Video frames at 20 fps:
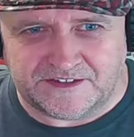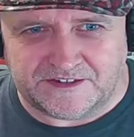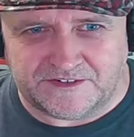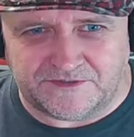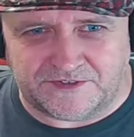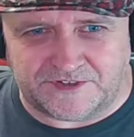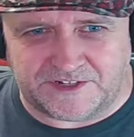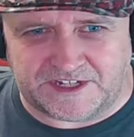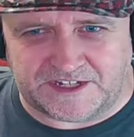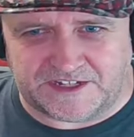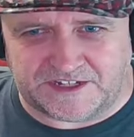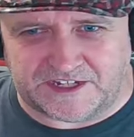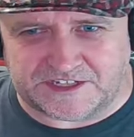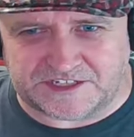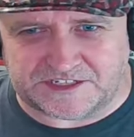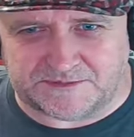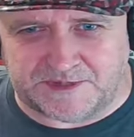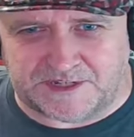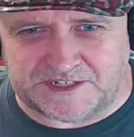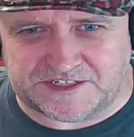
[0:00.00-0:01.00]
Freaking
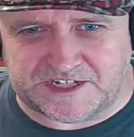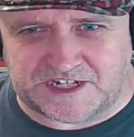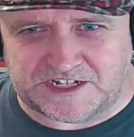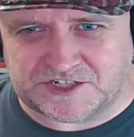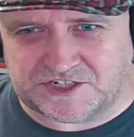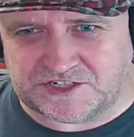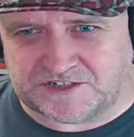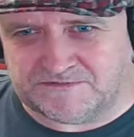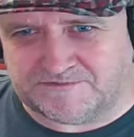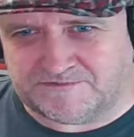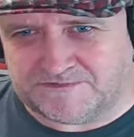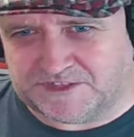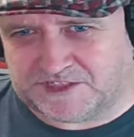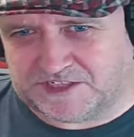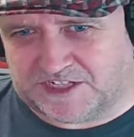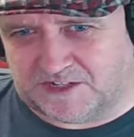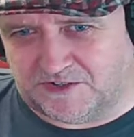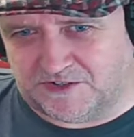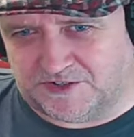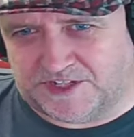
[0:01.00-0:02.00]
customization. Let's
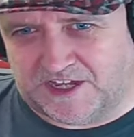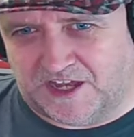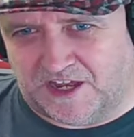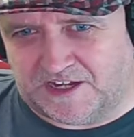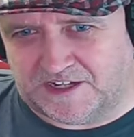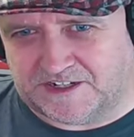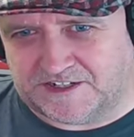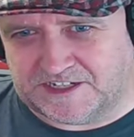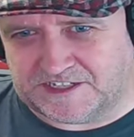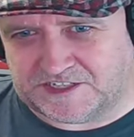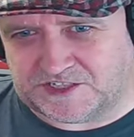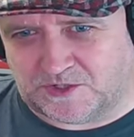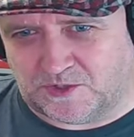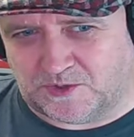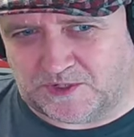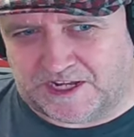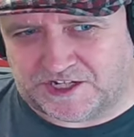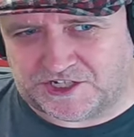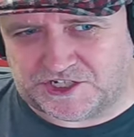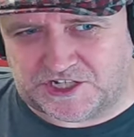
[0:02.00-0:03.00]
get on the island. Let's
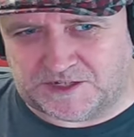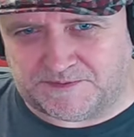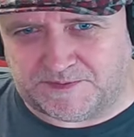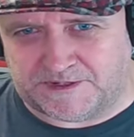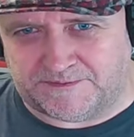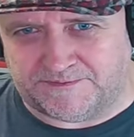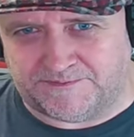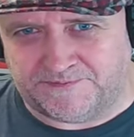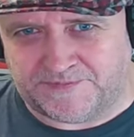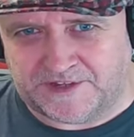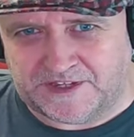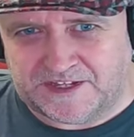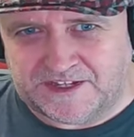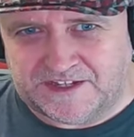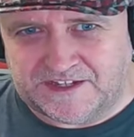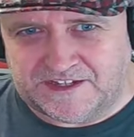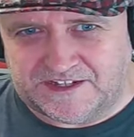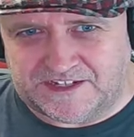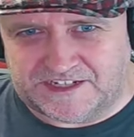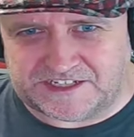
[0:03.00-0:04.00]
call our ship in.
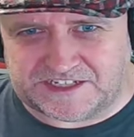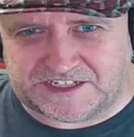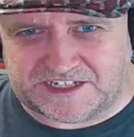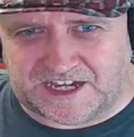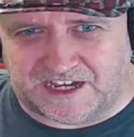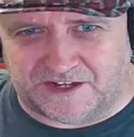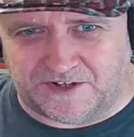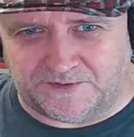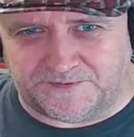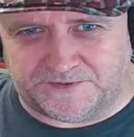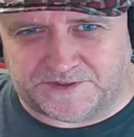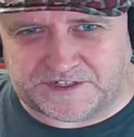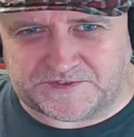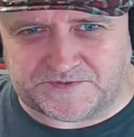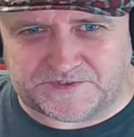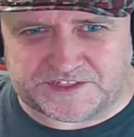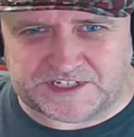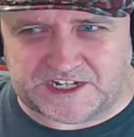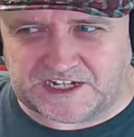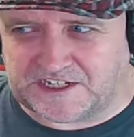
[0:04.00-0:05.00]
Let's get off this
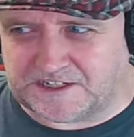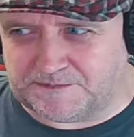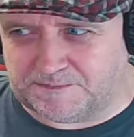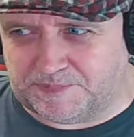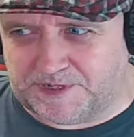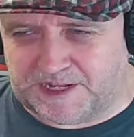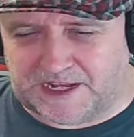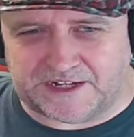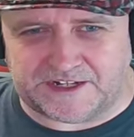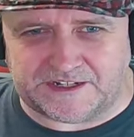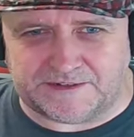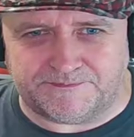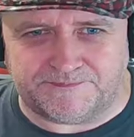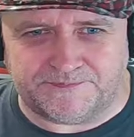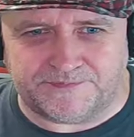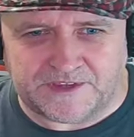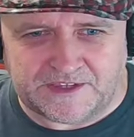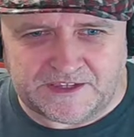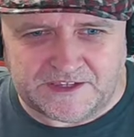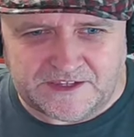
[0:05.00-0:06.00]
forsaken planet.
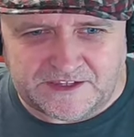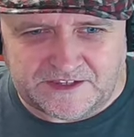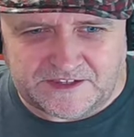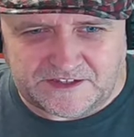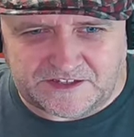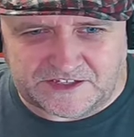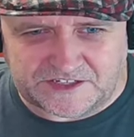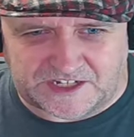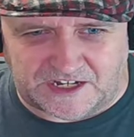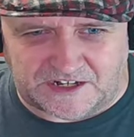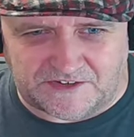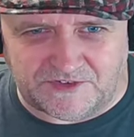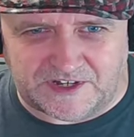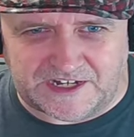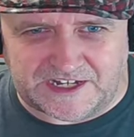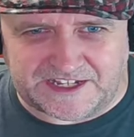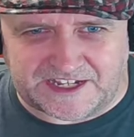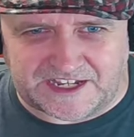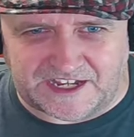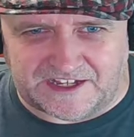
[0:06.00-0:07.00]
Because I
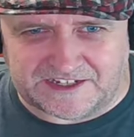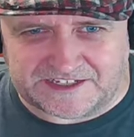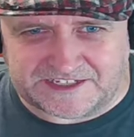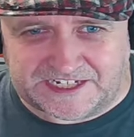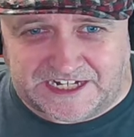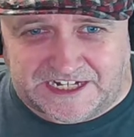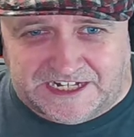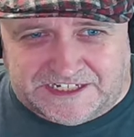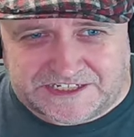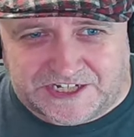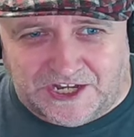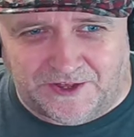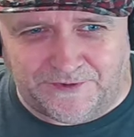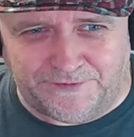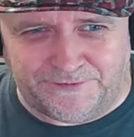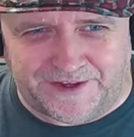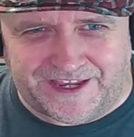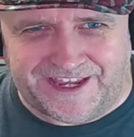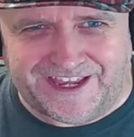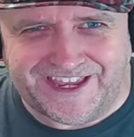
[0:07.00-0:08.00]
really can't see
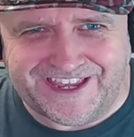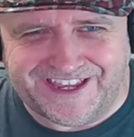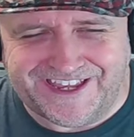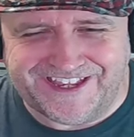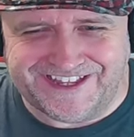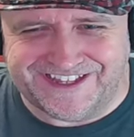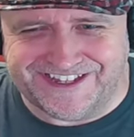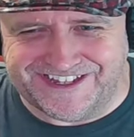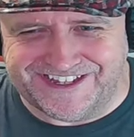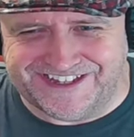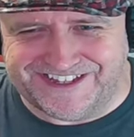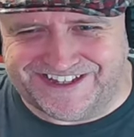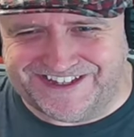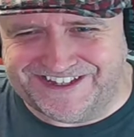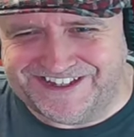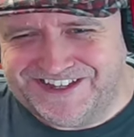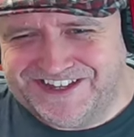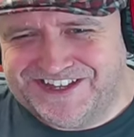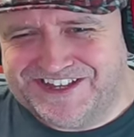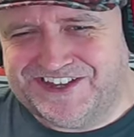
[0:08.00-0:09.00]
Toffee.
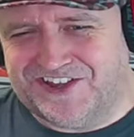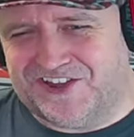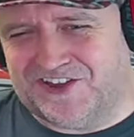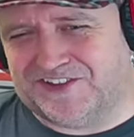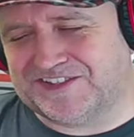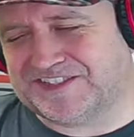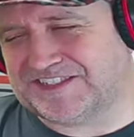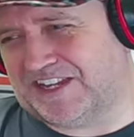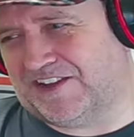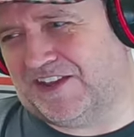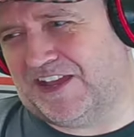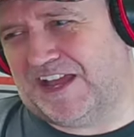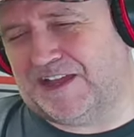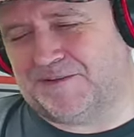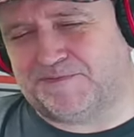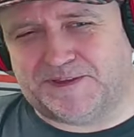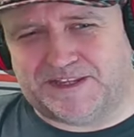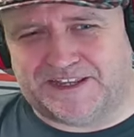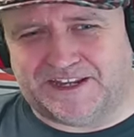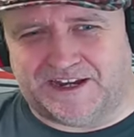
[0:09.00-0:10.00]
I'm so
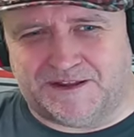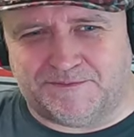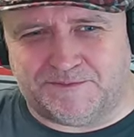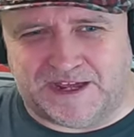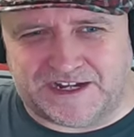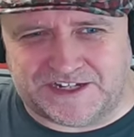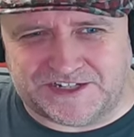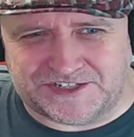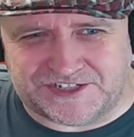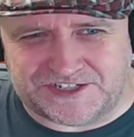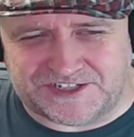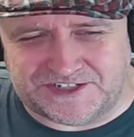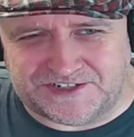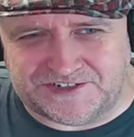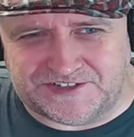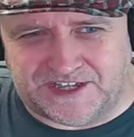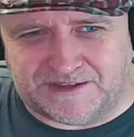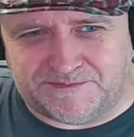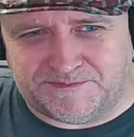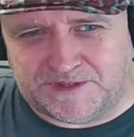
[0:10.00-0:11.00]
happy that I managed to do
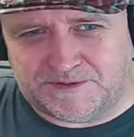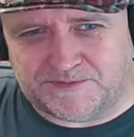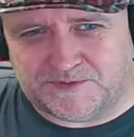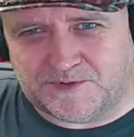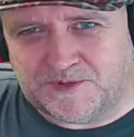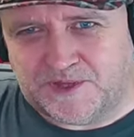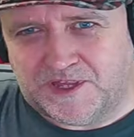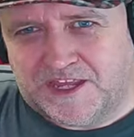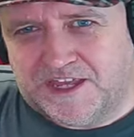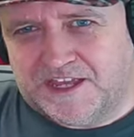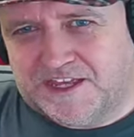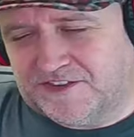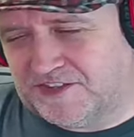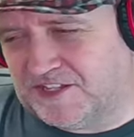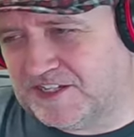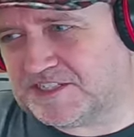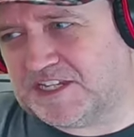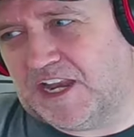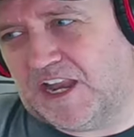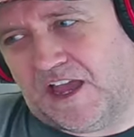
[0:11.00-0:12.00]
that, people.
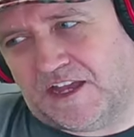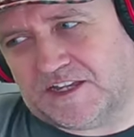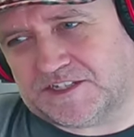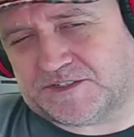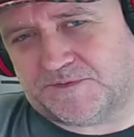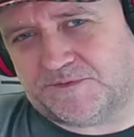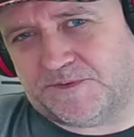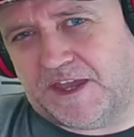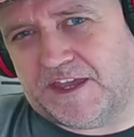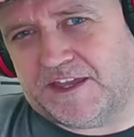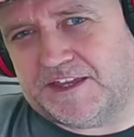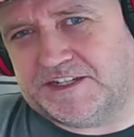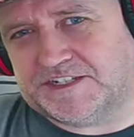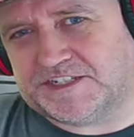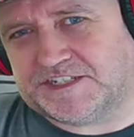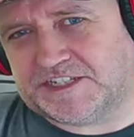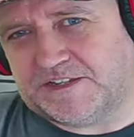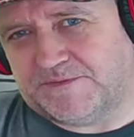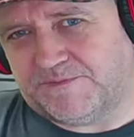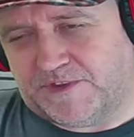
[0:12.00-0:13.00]
This last
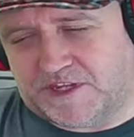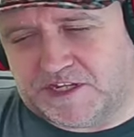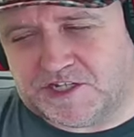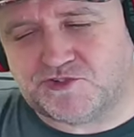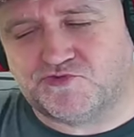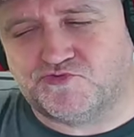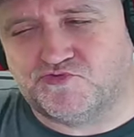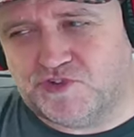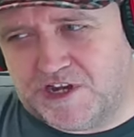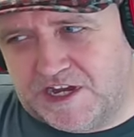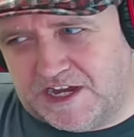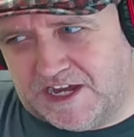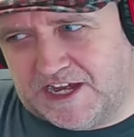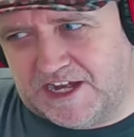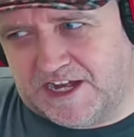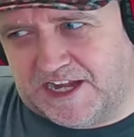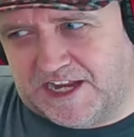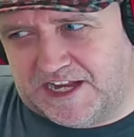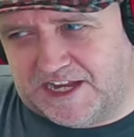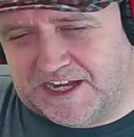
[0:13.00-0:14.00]
phase is
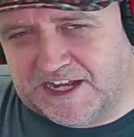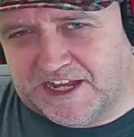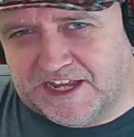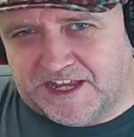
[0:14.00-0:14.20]
really